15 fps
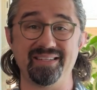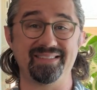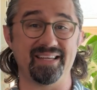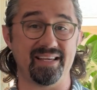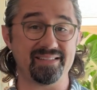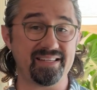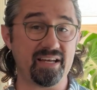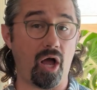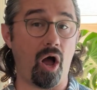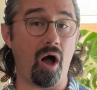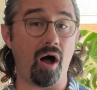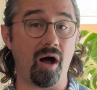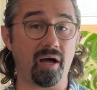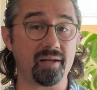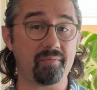doesn't
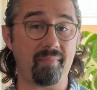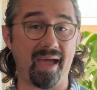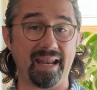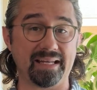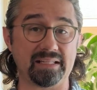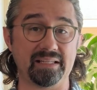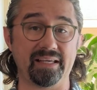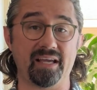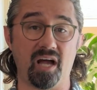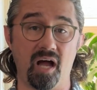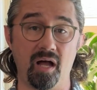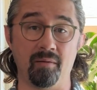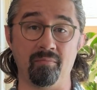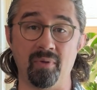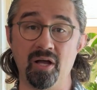automatically
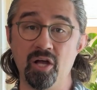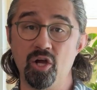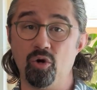come